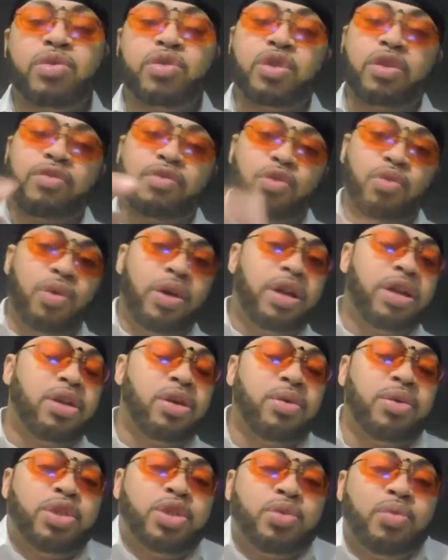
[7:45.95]
So if you want to do
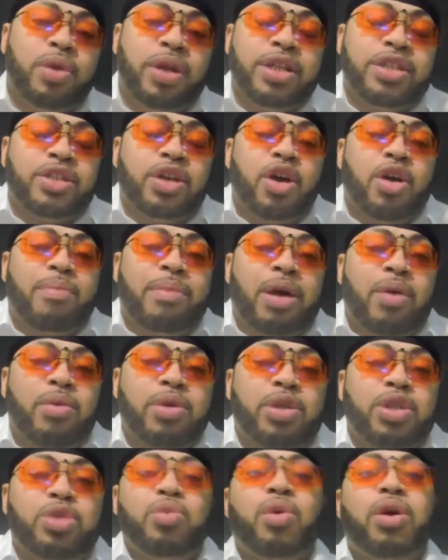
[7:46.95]
what you want to talk about
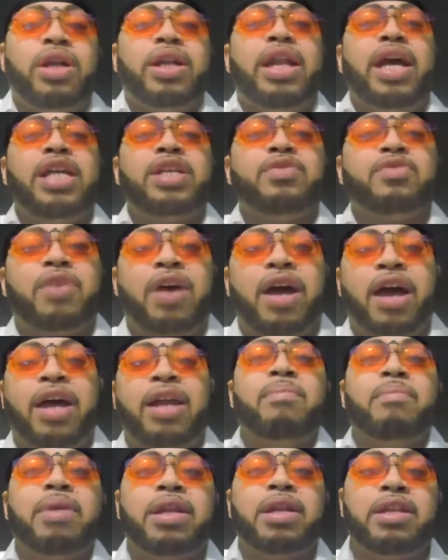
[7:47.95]
what you want, that's fine,
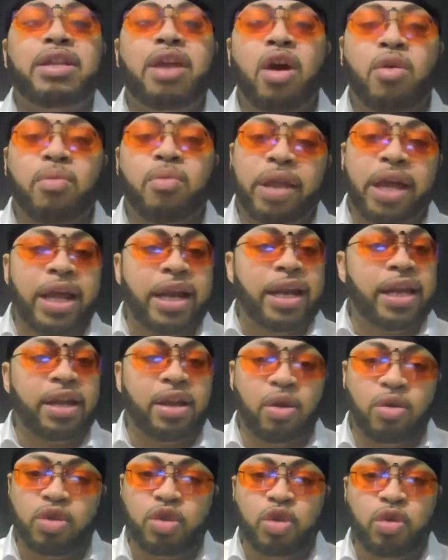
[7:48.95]
but don't plan to get
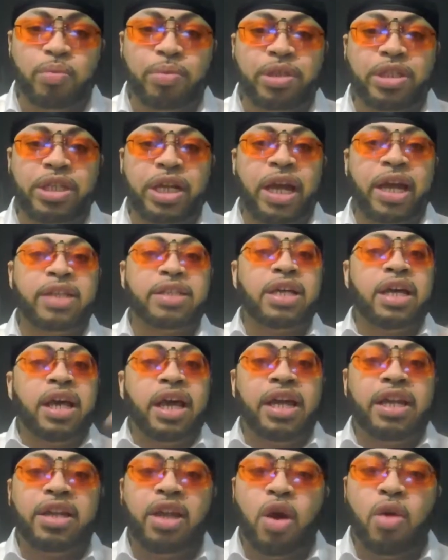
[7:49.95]
no super chats
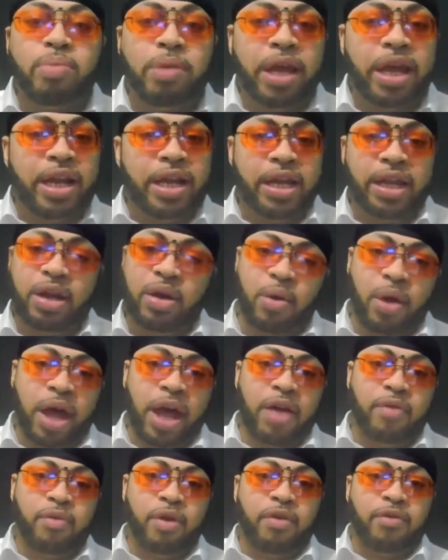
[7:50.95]
and don't plan to get no
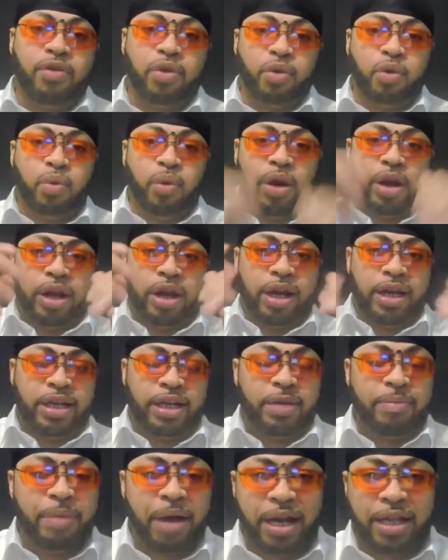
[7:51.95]
ad revenue. We're going to
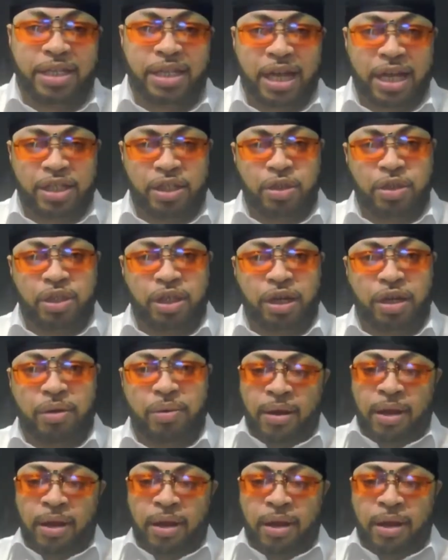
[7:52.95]
demonetize your channel.